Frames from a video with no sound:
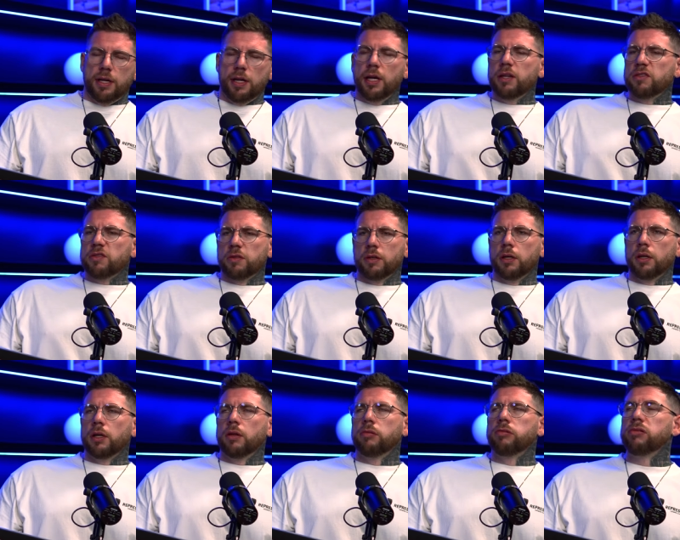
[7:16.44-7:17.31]
It's...
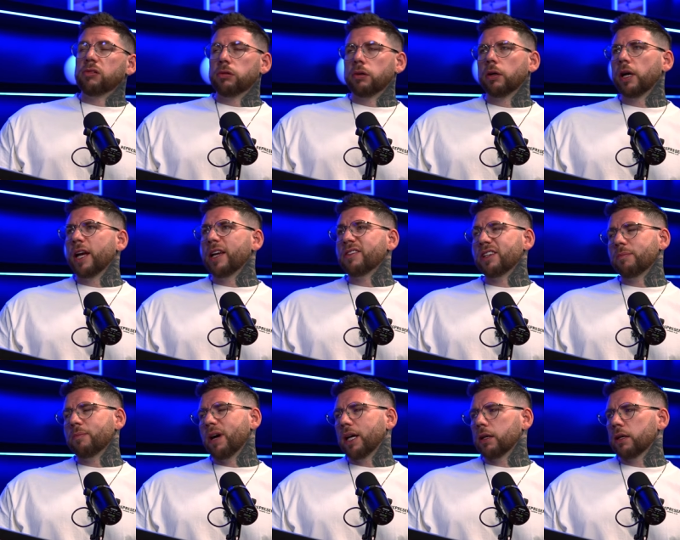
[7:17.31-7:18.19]
Is
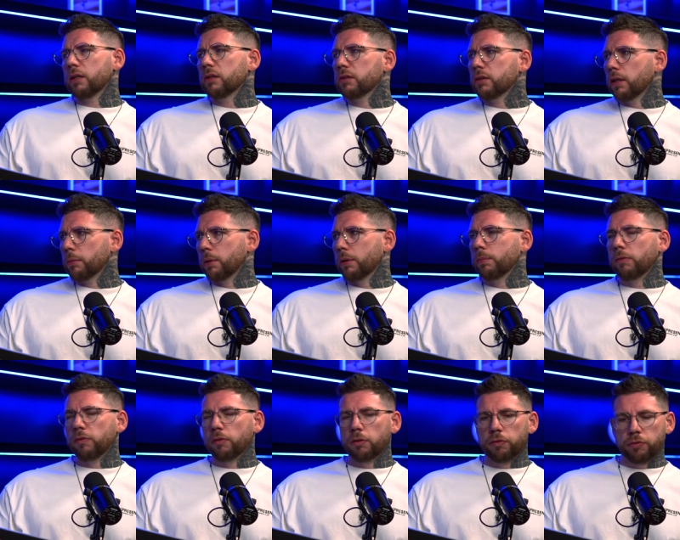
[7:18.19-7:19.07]
it mad that
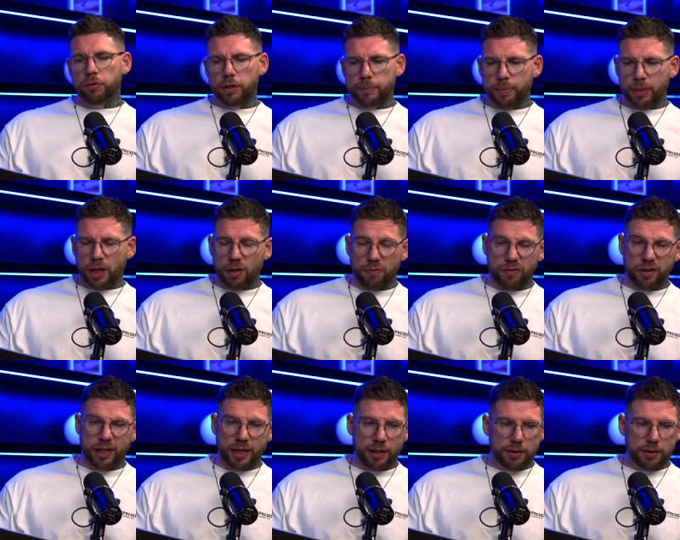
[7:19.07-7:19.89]
people fall for it? I don't think it